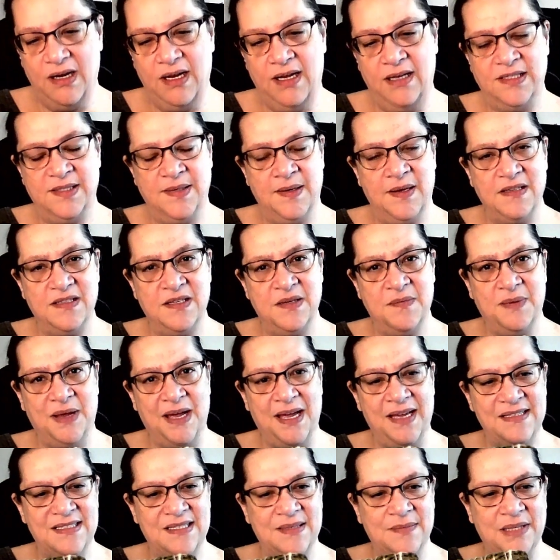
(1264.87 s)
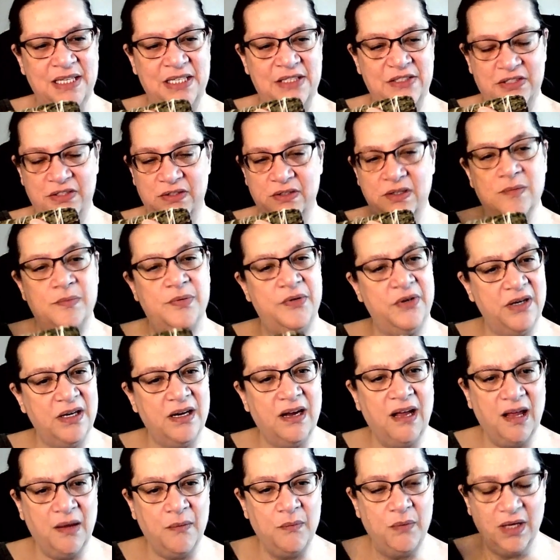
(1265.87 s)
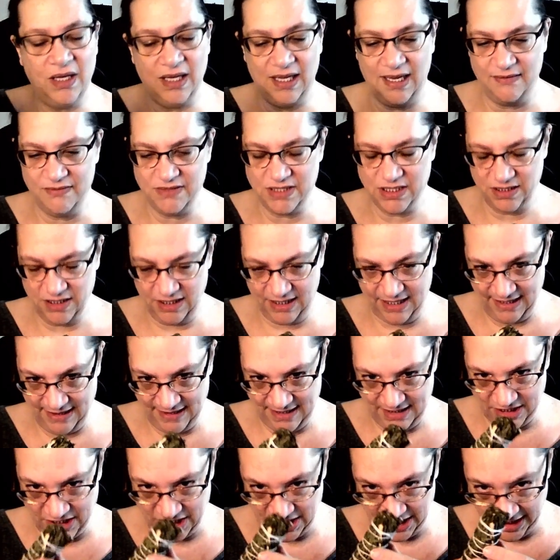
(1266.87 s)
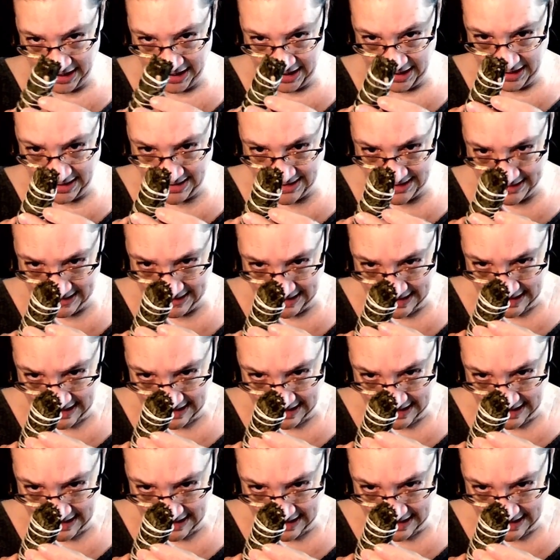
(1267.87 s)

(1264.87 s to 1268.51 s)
It's also possibly juniper. I will have to look at the sheet.